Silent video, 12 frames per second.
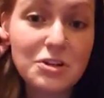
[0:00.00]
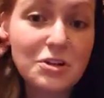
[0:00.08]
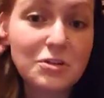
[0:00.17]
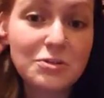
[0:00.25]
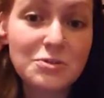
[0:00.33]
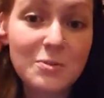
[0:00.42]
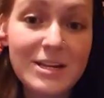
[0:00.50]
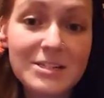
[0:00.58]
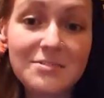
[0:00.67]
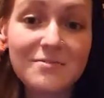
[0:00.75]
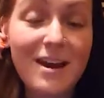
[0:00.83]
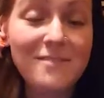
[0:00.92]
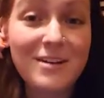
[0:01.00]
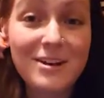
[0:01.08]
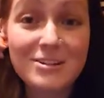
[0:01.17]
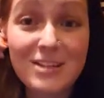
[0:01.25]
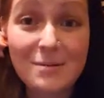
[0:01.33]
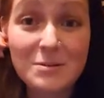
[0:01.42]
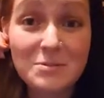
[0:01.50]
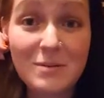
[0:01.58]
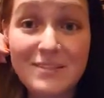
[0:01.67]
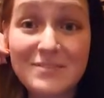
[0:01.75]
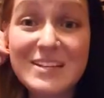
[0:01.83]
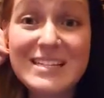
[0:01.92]
couldn't lose weight till fat fighters came into
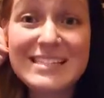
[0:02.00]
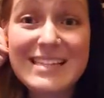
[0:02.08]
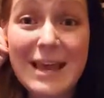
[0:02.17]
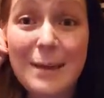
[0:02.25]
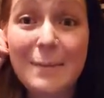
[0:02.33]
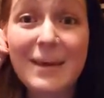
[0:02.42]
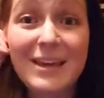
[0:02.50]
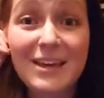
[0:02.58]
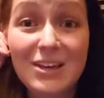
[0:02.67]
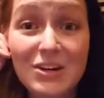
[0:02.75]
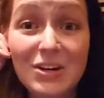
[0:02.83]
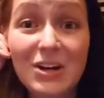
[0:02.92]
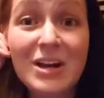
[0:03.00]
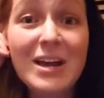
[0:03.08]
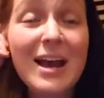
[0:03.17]
my same here.